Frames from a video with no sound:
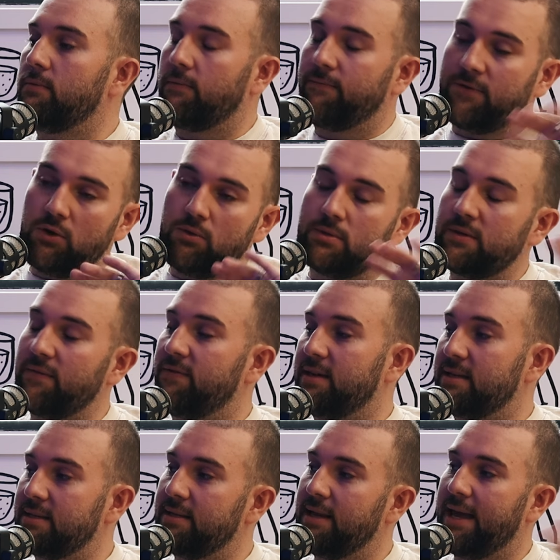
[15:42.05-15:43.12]
views of
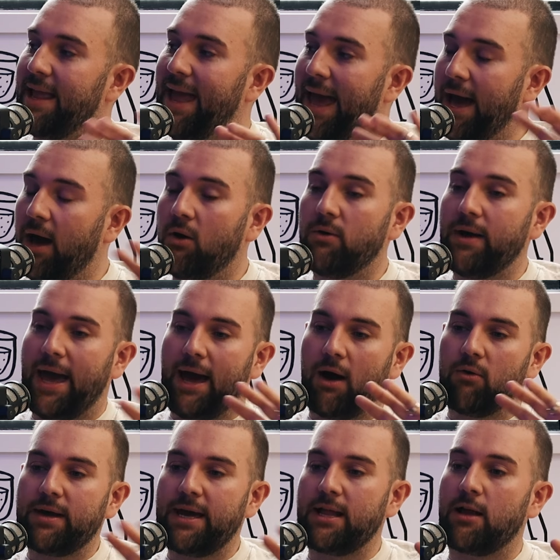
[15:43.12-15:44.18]
this, and
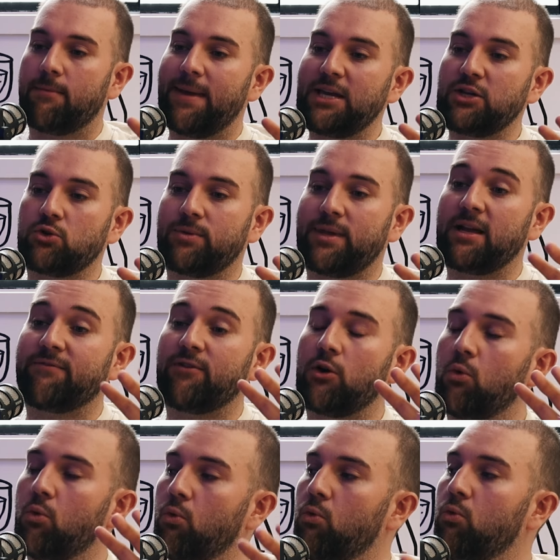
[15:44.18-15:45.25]
how can I make sure that I've
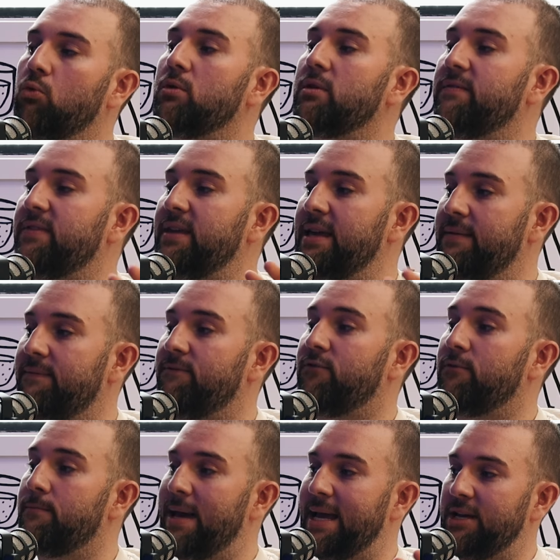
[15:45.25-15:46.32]
got all of the
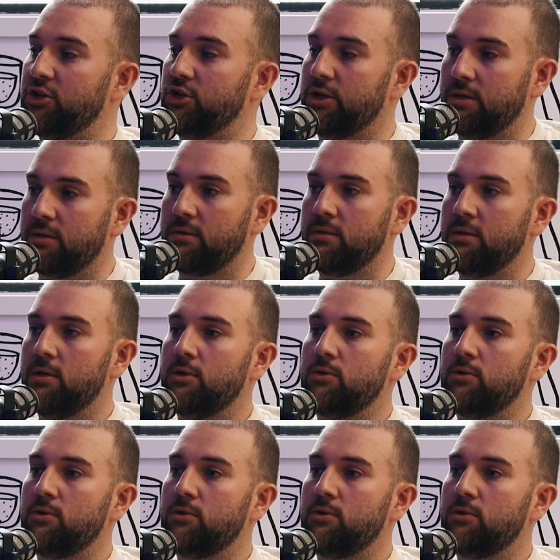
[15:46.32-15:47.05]
information